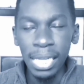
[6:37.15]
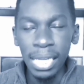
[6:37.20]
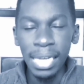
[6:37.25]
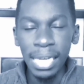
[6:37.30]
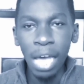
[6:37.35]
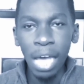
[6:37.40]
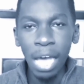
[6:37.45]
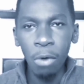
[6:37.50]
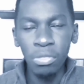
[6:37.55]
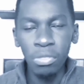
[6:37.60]

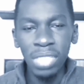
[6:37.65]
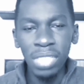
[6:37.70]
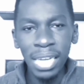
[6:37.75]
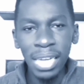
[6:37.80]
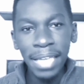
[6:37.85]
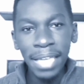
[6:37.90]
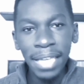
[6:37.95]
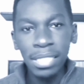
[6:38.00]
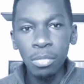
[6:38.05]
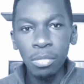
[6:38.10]
Now, the
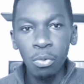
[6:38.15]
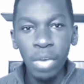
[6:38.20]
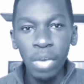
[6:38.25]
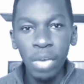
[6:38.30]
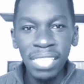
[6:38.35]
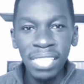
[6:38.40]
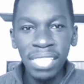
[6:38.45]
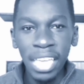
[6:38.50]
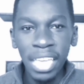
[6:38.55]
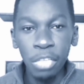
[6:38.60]
next
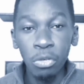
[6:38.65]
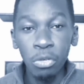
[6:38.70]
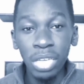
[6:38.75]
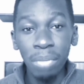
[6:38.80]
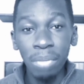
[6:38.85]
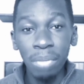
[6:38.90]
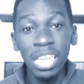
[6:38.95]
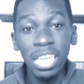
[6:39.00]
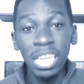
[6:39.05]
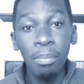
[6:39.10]
way that you
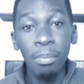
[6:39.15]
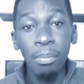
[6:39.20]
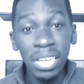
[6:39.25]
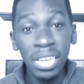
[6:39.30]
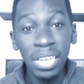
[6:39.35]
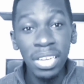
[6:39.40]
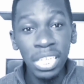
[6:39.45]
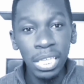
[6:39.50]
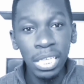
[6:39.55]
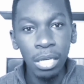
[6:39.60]
can make
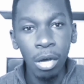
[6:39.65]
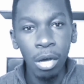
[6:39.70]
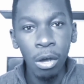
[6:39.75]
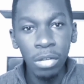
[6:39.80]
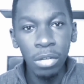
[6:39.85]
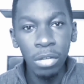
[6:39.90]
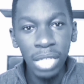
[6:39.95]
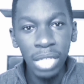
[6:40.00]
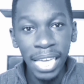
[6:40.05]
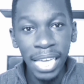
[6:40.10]
money
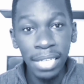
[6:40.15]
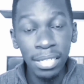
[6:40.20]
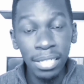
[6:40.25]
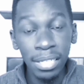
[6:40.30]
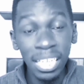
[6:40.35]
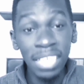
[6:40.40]
online